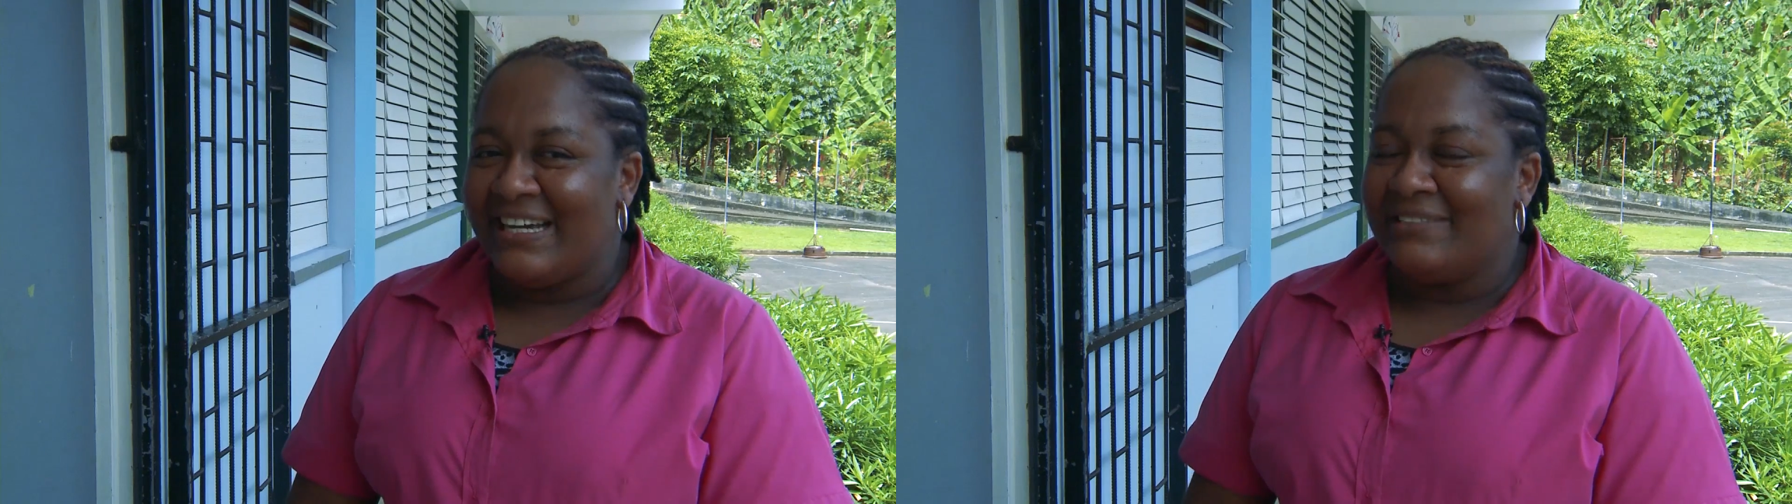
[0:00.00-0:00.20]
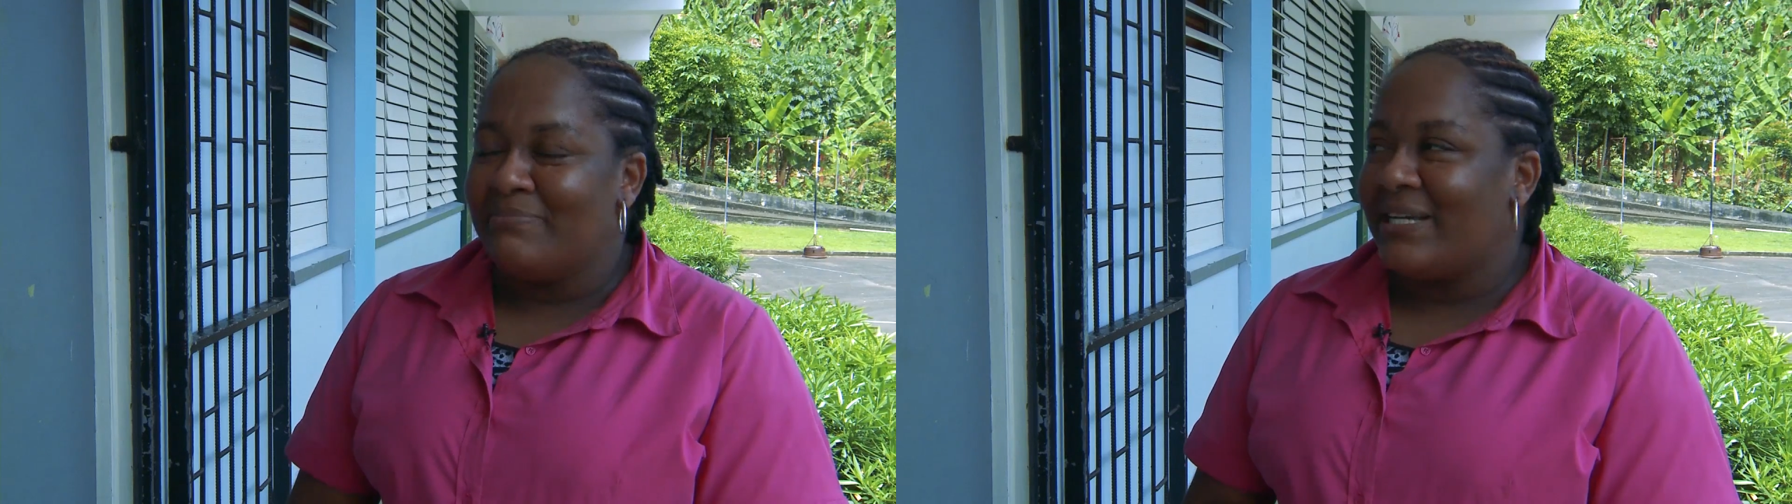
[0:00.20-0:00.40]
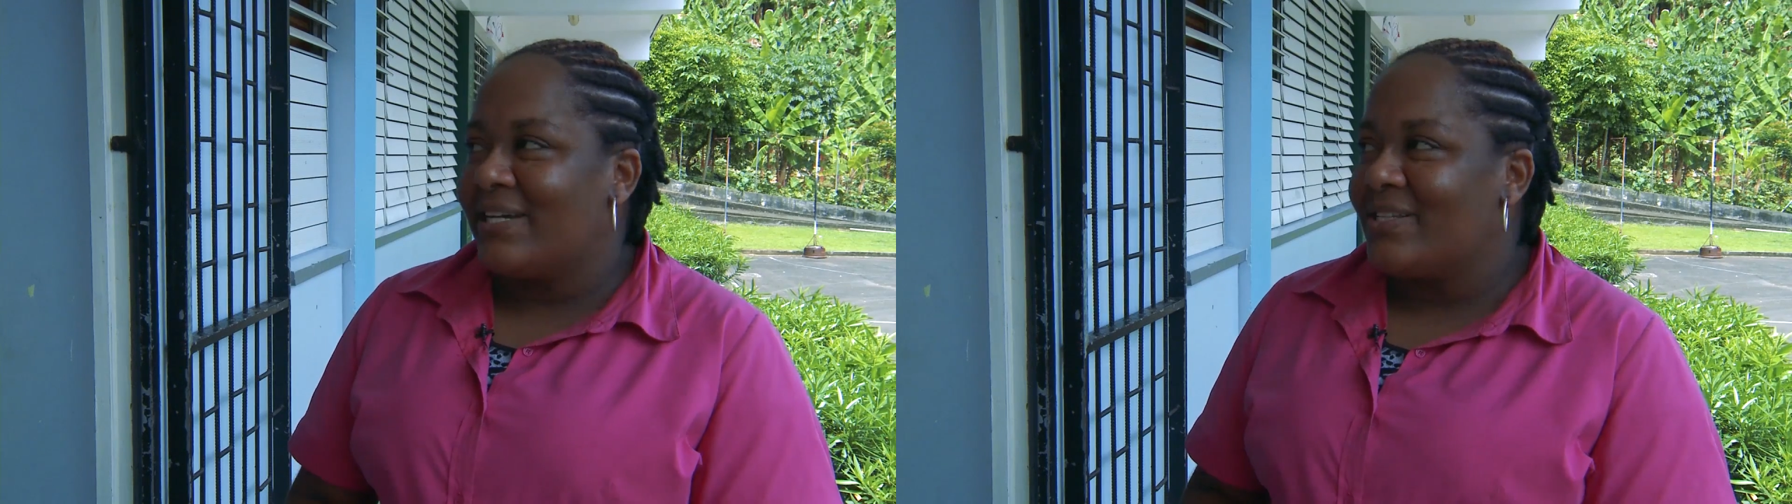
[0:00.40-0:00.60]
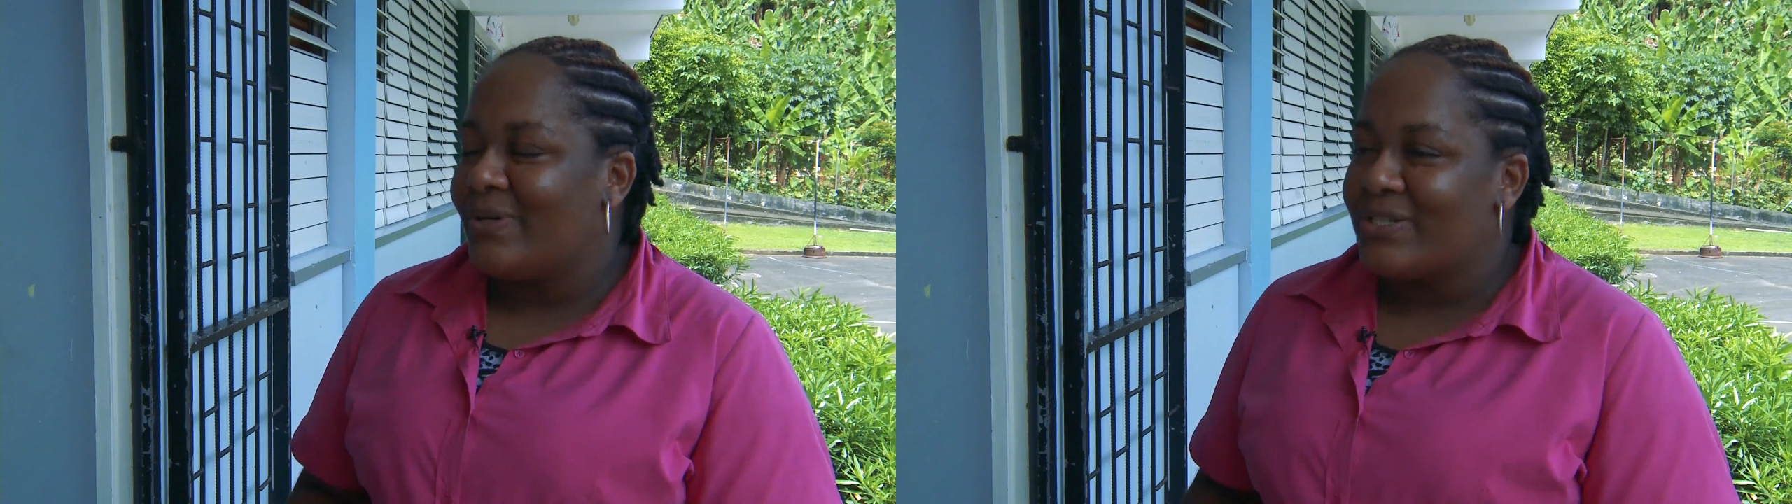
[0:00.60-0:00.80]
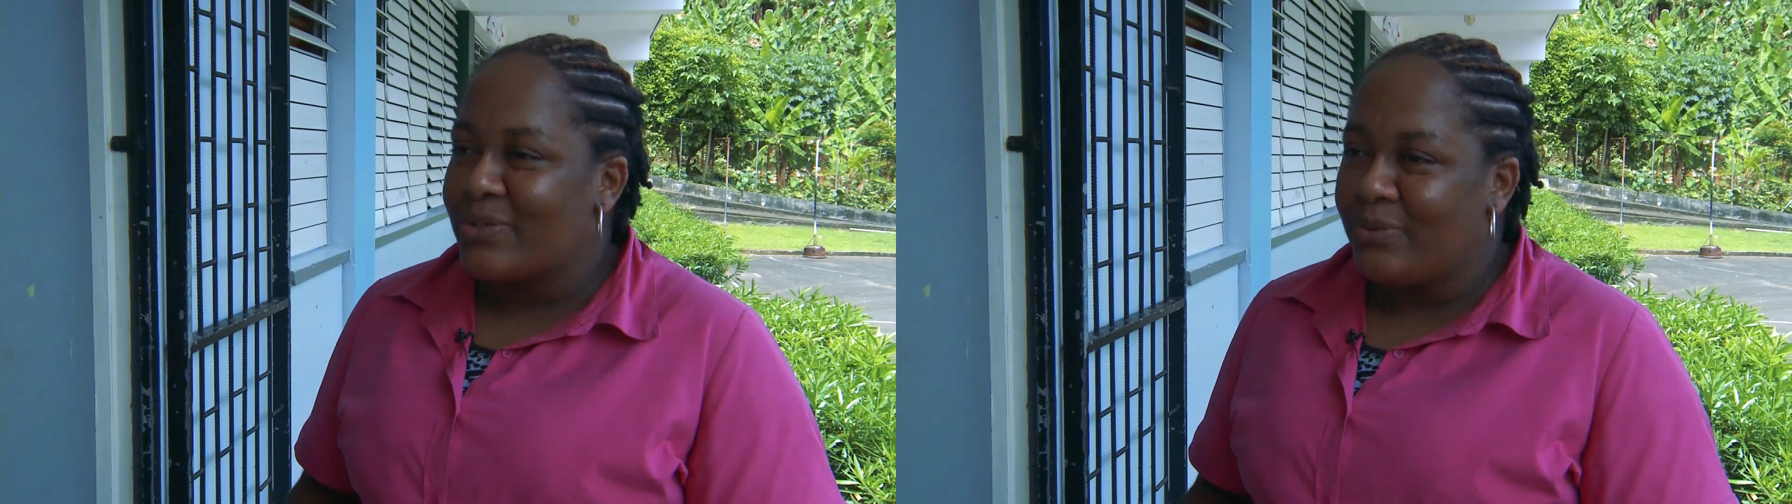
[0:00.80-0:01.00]
and because
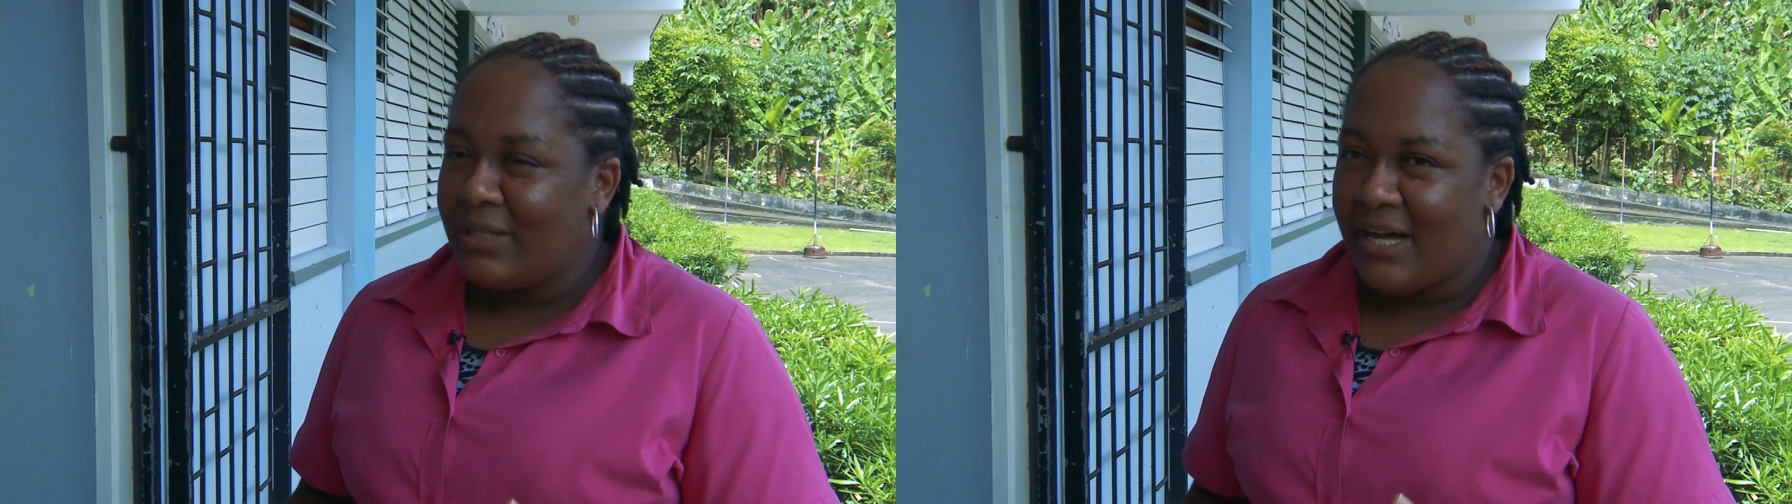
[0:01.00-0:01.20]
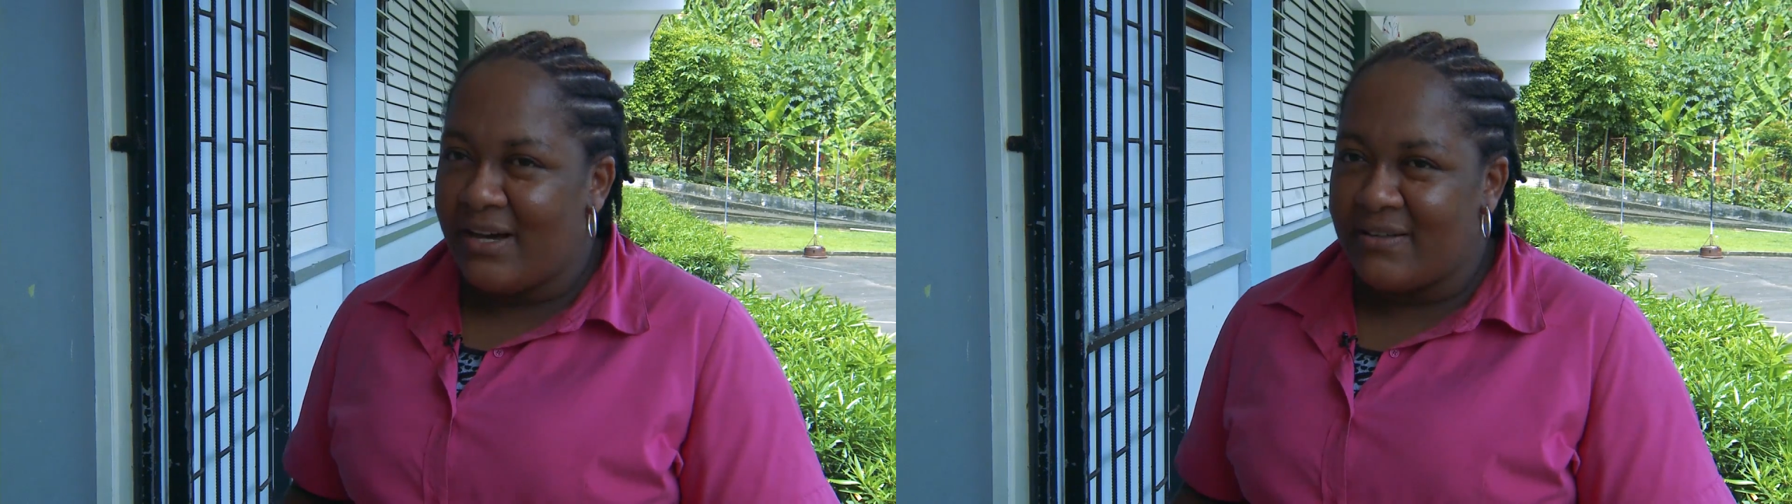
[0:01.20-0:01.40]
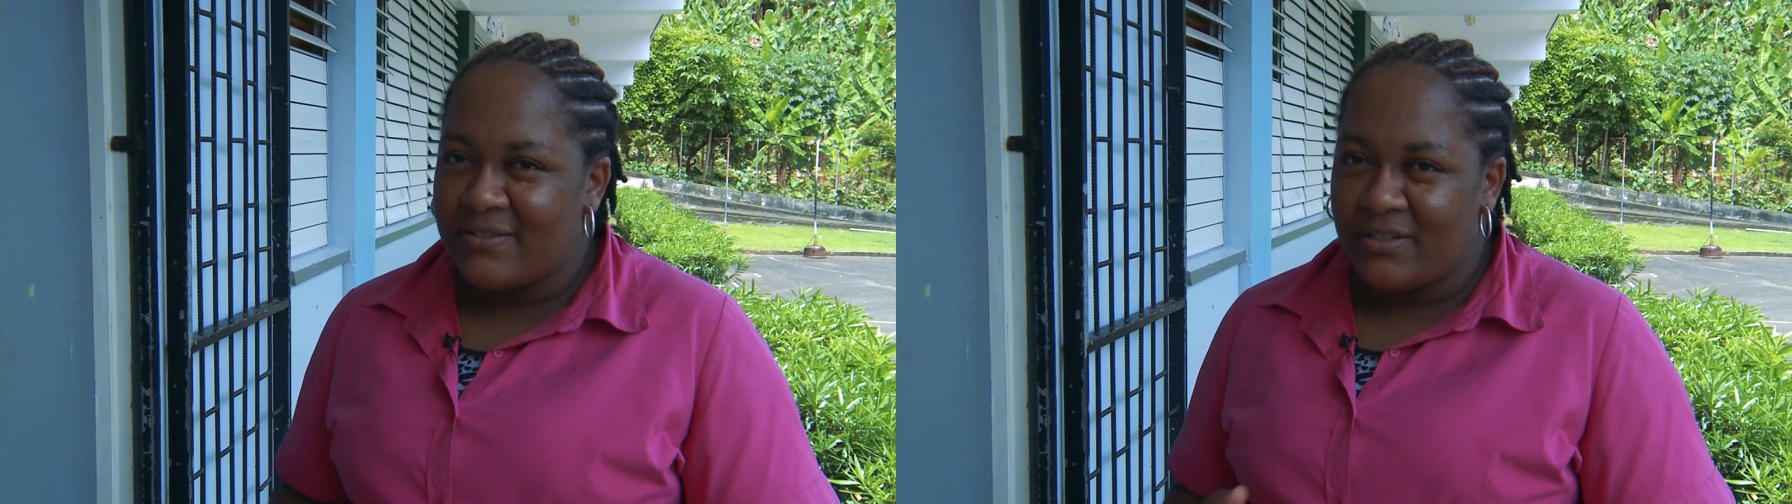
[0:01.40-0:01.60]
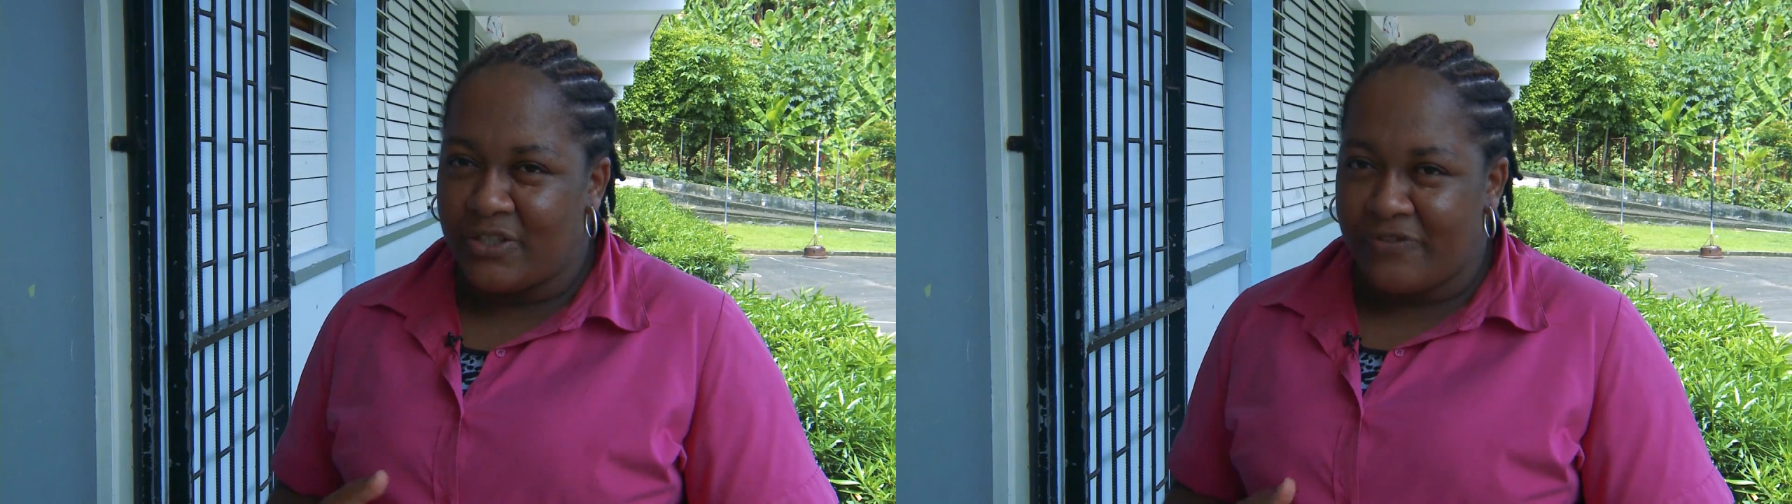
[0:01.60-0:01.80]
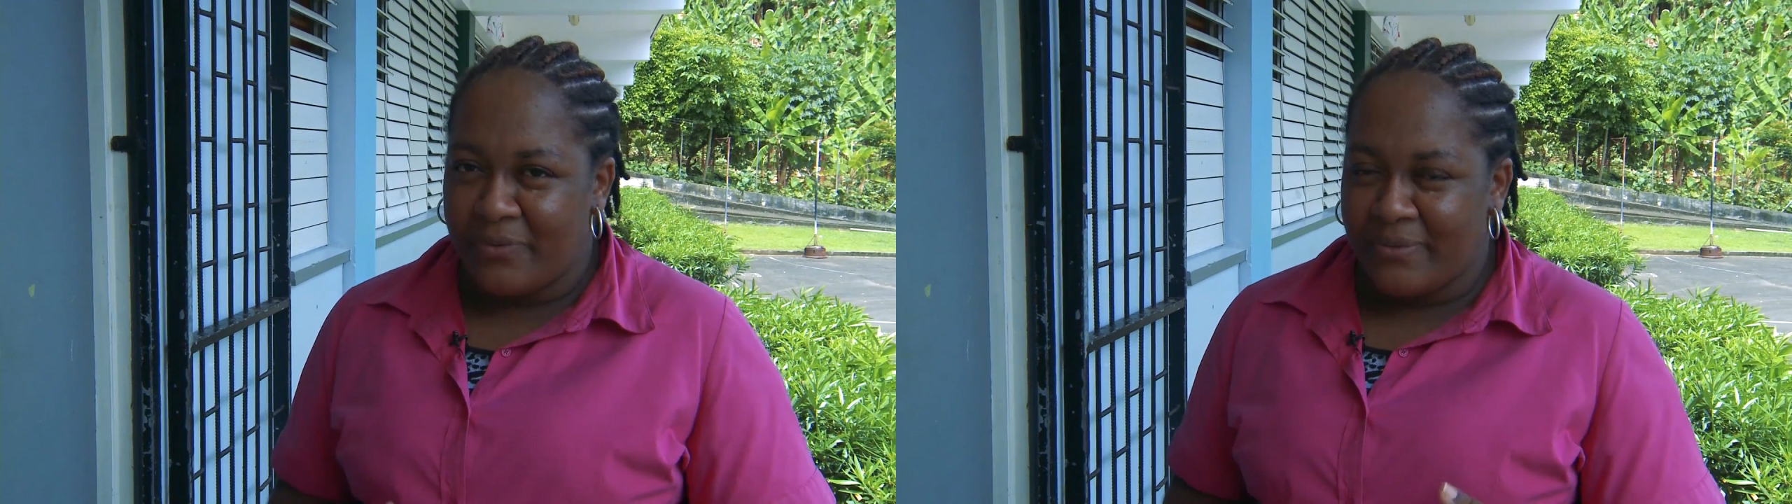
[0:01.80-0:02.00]
our school has a lot of